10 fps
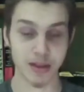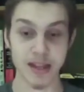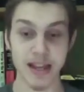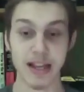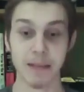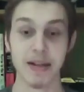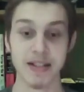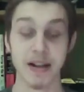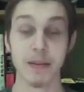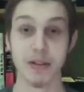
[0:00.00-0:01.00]
it can
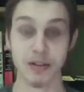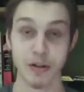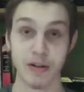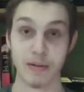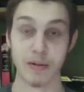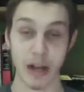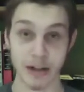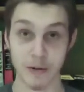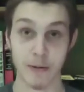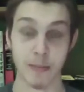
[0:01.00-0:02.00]
mess it up and turn your
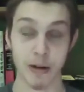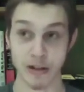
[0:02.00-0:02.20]
adult